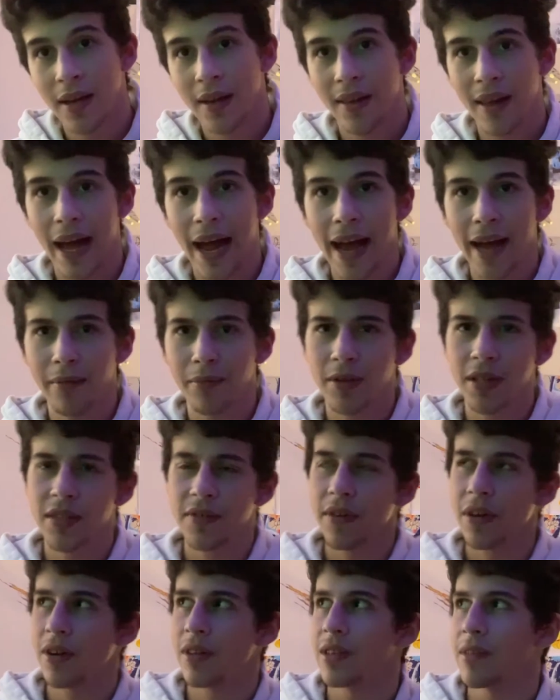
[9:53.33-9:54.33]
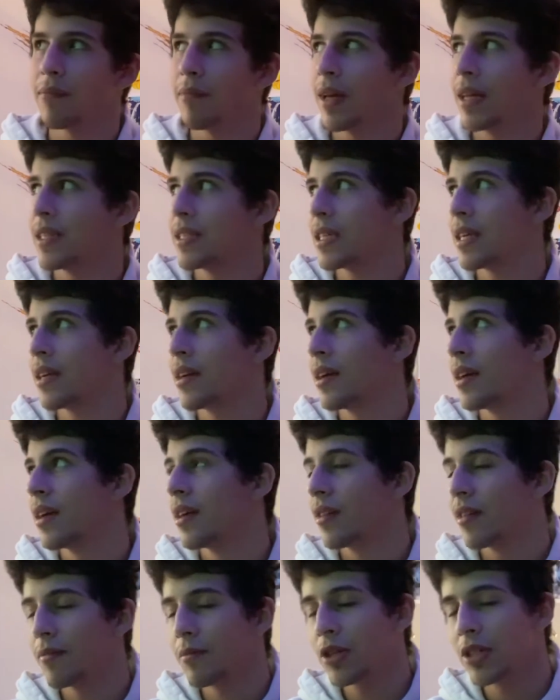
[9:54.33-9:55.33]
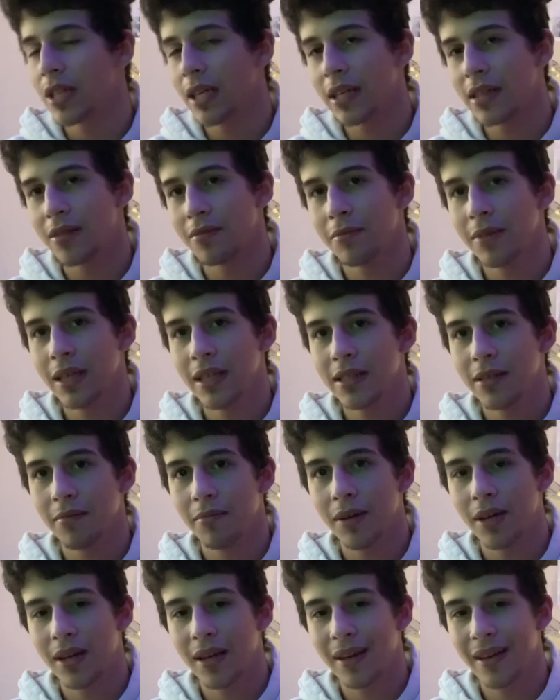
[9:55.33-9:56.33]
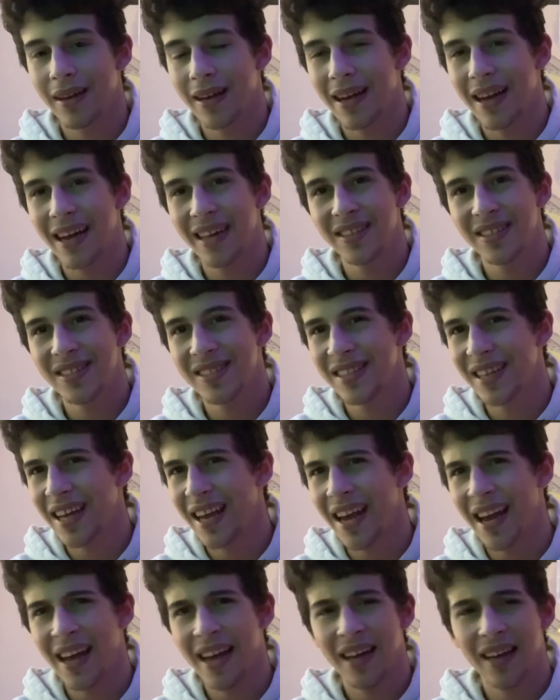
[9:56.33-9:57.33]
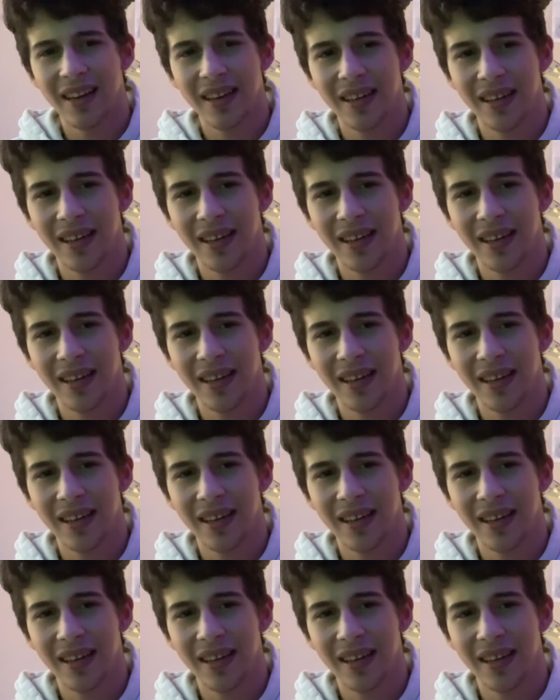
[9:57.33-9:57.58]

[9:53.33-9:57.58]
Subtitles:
The atmosphere is amazing, the music is amazing, but I just can't